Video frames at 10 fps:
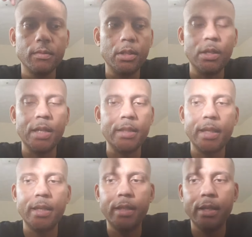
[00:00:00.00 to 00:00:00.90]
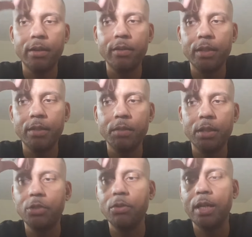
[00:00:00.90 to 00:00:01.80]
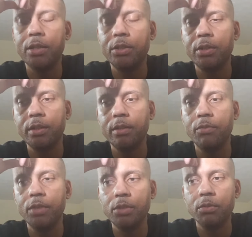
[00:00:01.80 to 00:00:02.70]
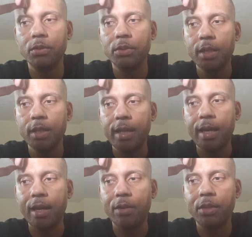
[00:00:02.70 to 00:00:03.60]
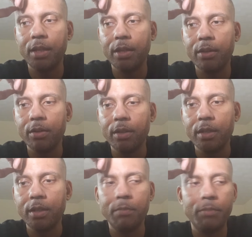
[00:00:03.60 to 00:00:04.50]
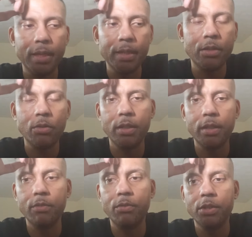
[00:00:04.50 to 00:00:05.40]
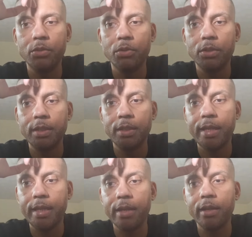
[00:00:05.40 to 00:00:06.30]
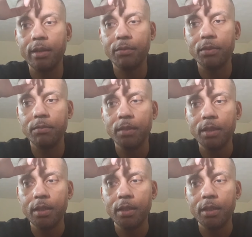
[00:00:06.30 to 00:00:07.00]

They're not taking care of them because you got certain individuals out there depending on individuals to take care of them,